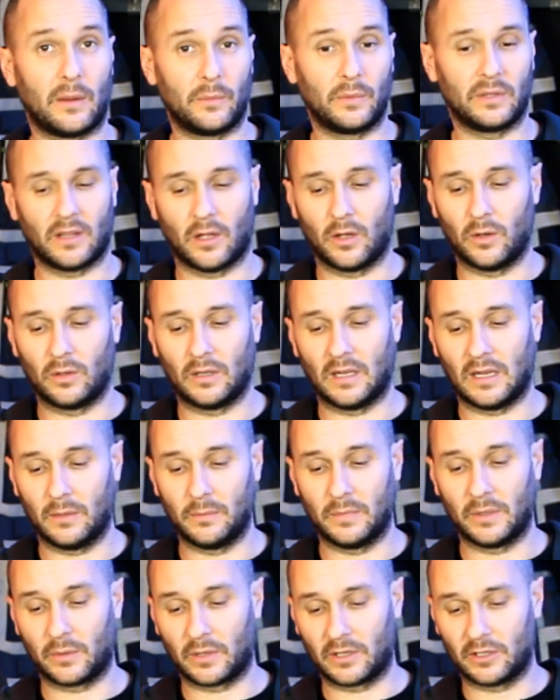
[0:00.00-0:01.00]
with the whole
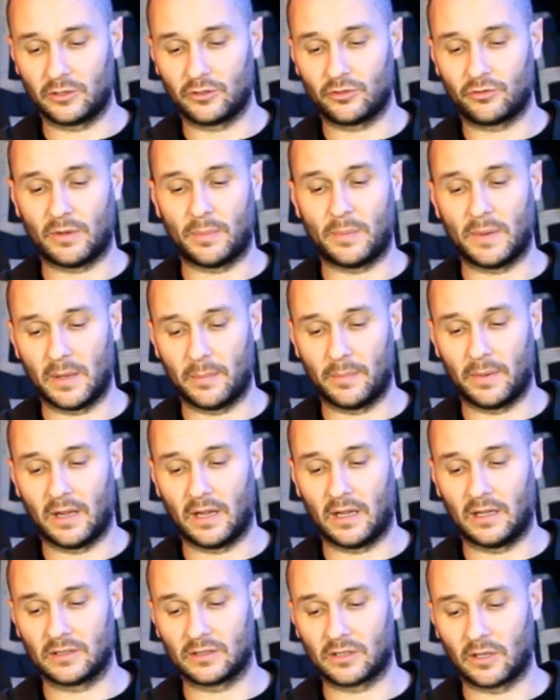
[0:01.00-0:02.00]
helmet. We're going to strip it
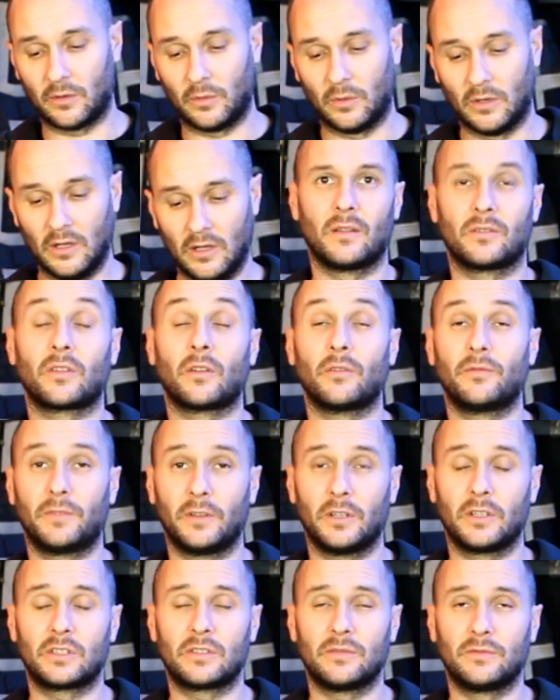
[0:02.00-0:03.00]
apart. So
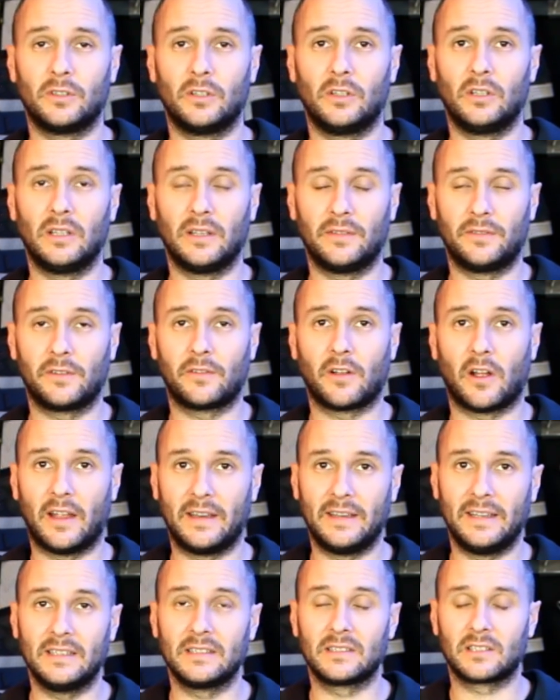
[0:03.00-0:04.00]
first of all, if you've got
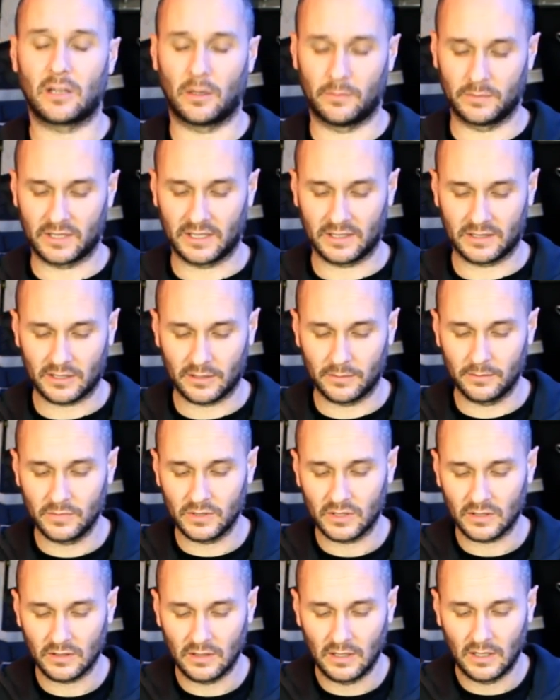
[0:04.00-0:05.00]
any intercom
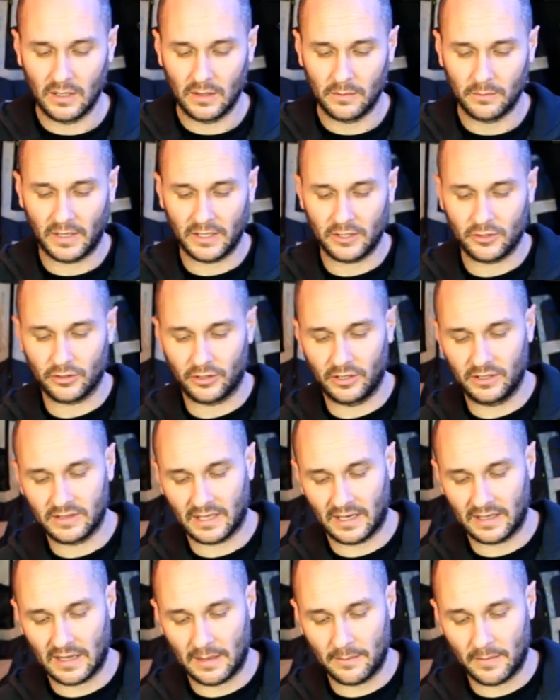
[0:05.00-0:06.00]
systems, make sure you
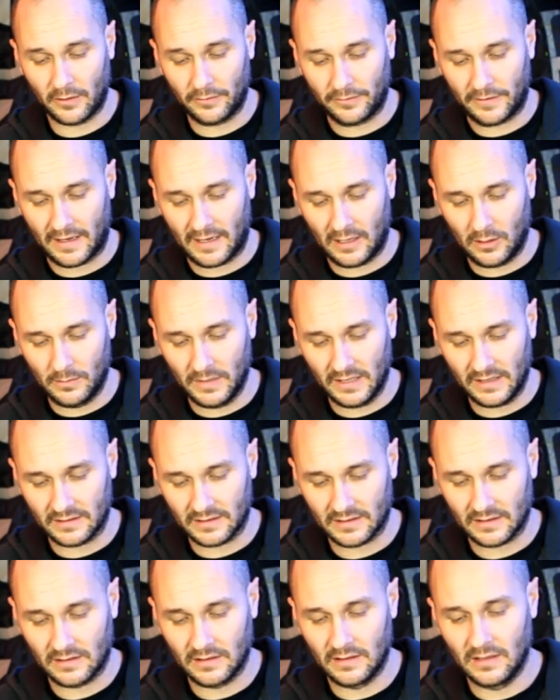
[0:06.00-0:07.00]
take them off the helmet.
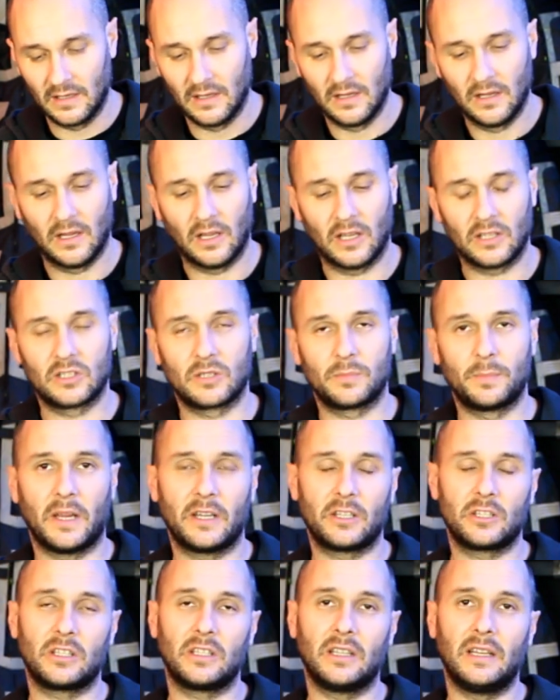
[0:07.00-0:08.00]

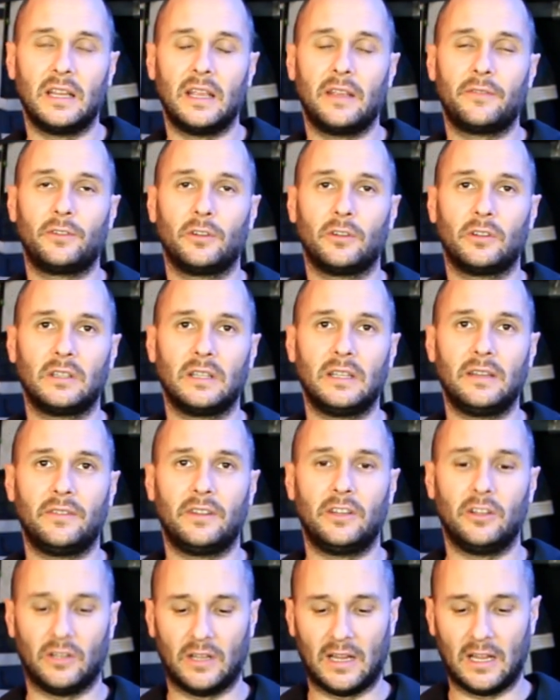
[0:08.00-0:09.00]
Especially if you're leaving
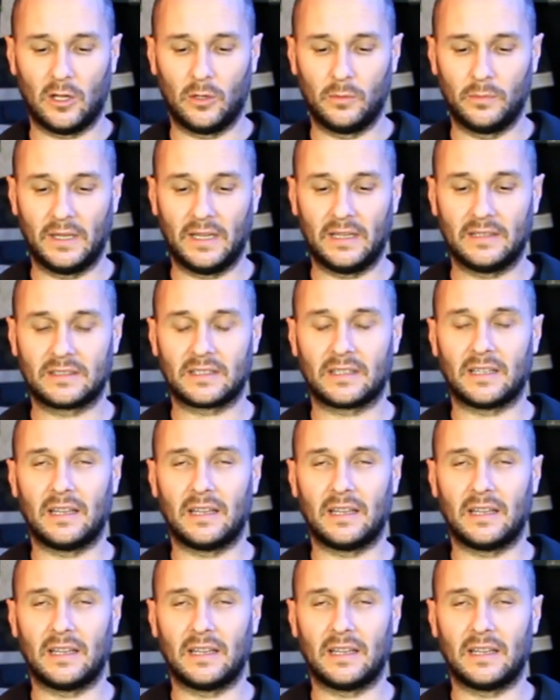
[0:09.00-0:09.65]
your helmet